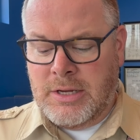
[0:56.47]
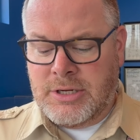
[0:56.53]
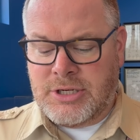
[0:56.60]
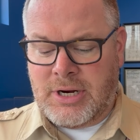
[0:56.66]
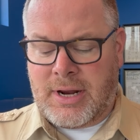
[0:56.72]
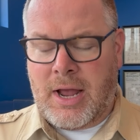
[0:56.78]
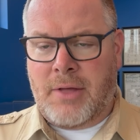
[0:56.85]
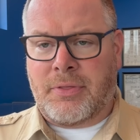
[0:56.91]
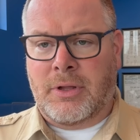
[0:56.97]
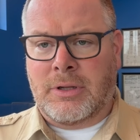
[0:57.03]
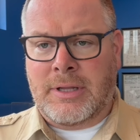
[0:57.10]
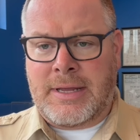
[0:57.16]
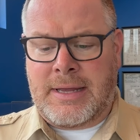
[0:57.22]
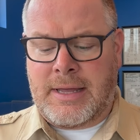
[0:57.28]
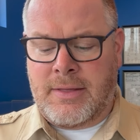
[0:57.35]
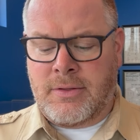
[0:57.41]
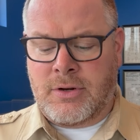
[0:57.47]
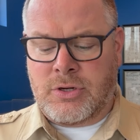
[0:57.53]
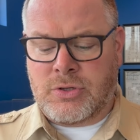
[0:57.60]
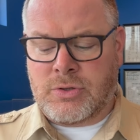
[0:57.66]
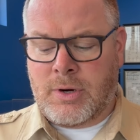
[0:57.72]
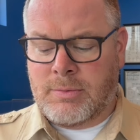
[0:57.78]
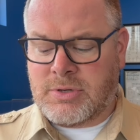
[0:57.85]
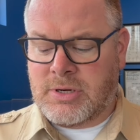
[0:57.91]
Check out the link in the
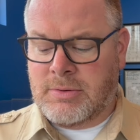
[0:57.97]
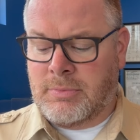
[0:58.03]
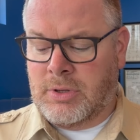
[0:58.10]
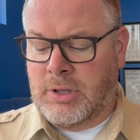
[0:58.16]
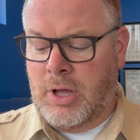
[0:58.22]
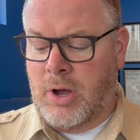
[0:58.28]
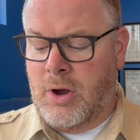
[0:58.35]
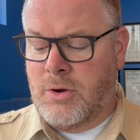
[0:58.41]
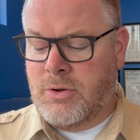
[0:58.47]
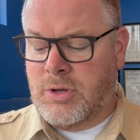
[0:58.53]
description below.